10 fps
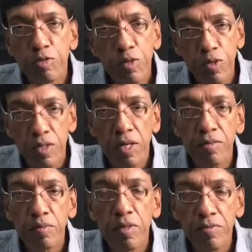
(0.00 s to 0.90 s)
So
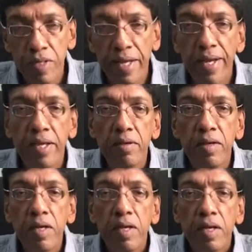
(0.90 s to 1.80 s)
government will gain
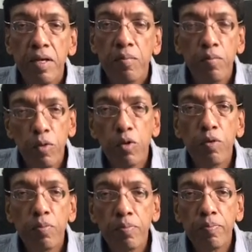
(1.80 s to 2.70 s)

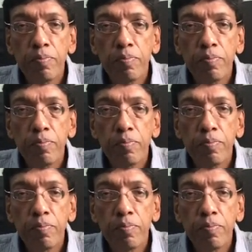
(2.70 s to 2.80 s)
more